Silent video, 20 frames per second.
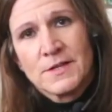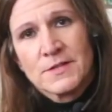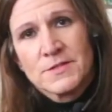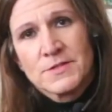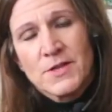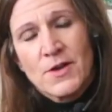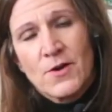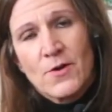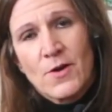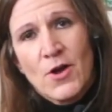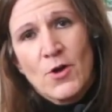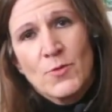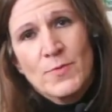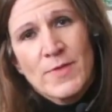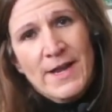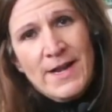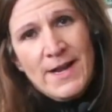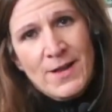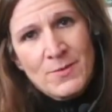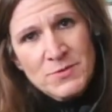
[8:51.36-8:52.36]
So hope
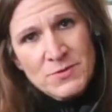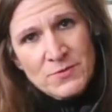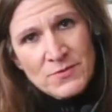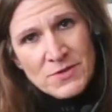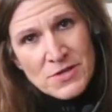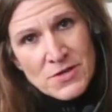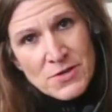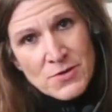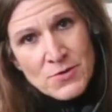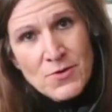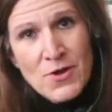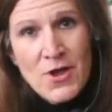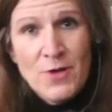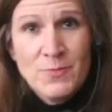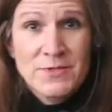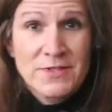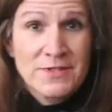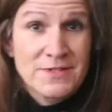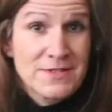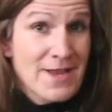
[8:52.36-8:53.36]
that helps for you,
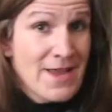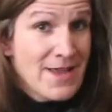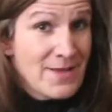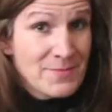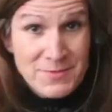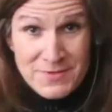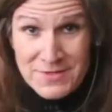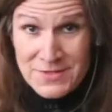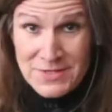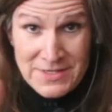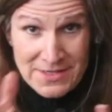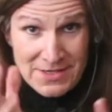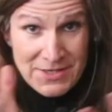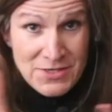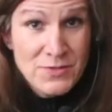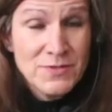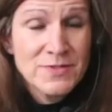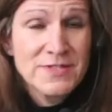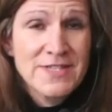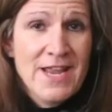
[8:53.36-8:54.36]
helps
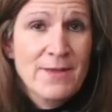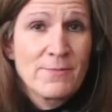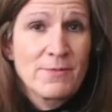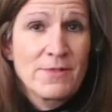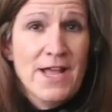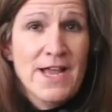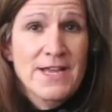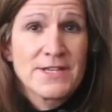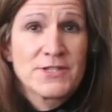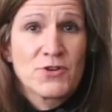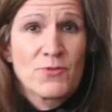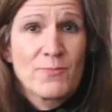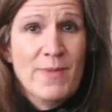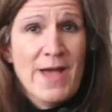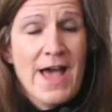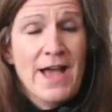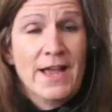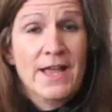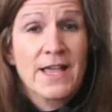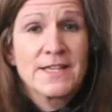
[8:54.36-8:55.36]
you stabilize your
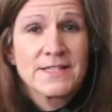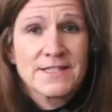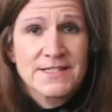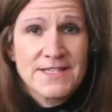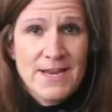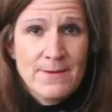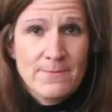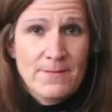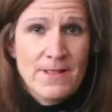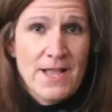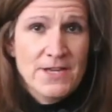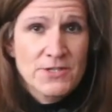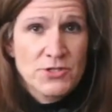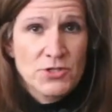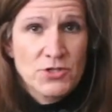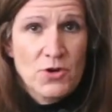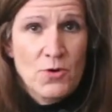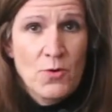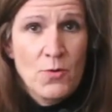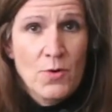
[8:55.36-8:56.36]
back, stabilize
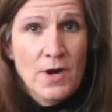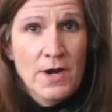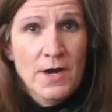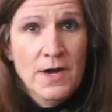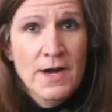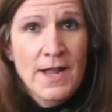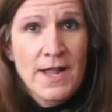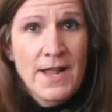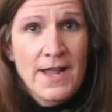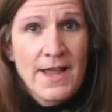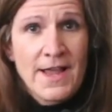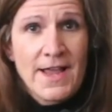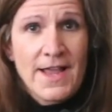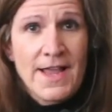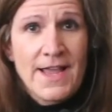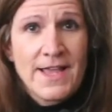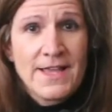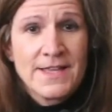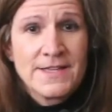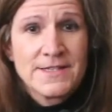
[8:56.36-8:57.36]
your core,
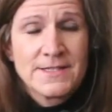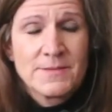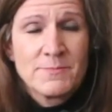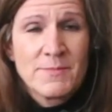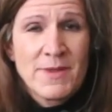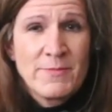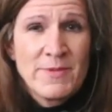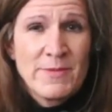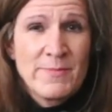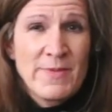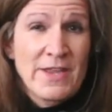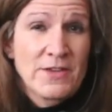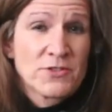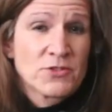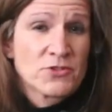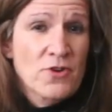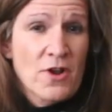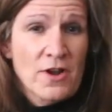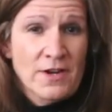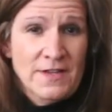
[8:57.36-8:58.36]
and maybe being
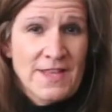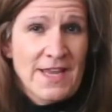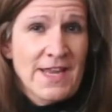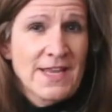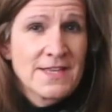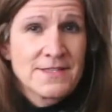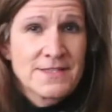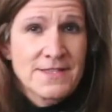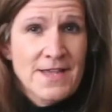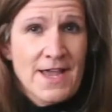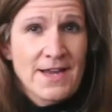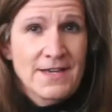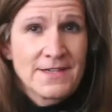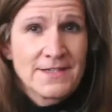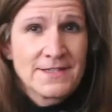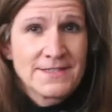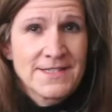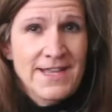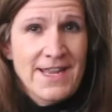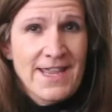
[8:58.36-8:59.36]
strong on the inside.
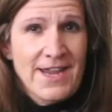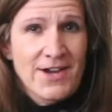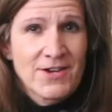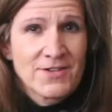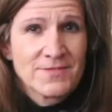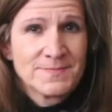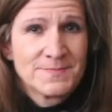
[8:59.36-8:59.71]
Take care.